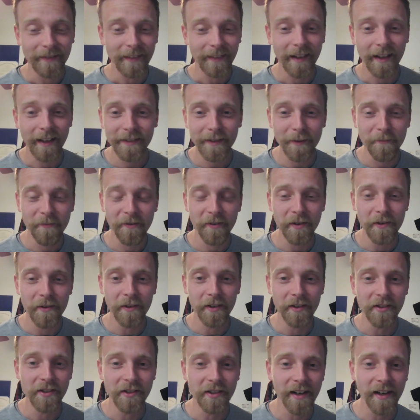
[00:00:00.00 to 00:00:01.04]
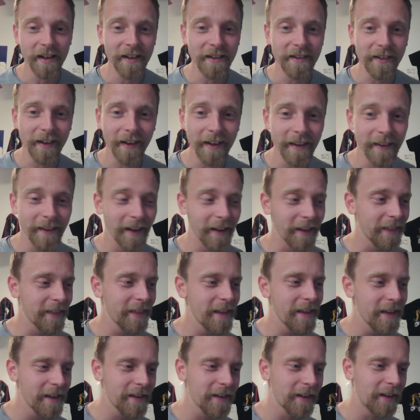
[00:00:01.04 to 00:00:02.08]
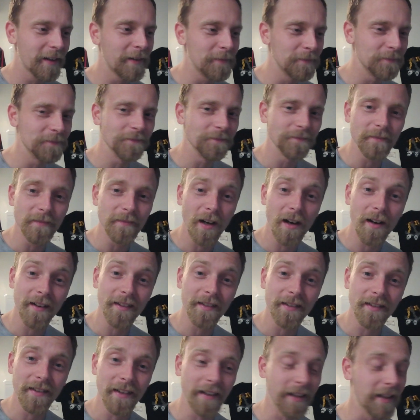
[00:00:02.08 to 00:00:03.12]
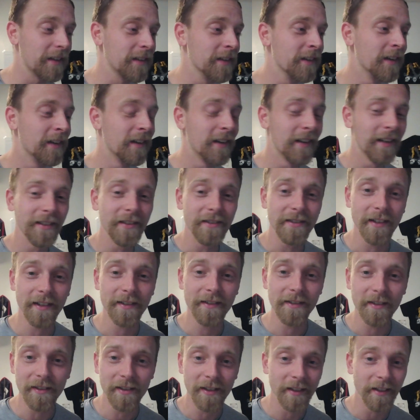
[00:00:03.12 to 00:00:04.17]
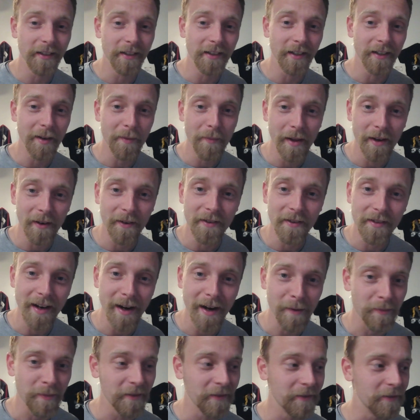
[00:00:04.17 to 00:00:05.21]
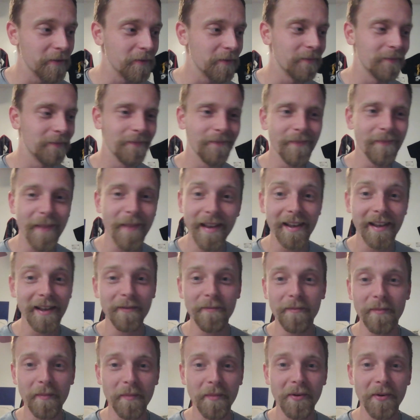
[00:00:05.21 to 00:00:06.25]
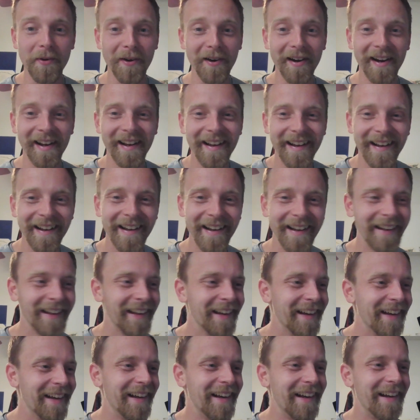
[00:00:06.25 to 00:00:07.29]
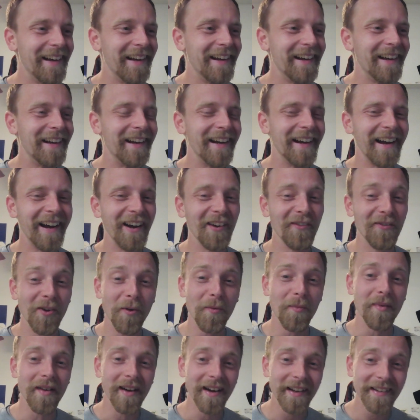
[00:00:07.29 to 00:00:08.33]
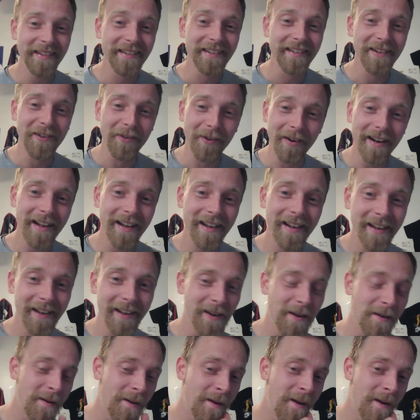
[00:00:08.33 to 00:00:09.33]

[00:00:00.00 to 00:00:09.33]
that's up for you to judge. I think, honestly, Judson could have done a better job of making him a more robust critic.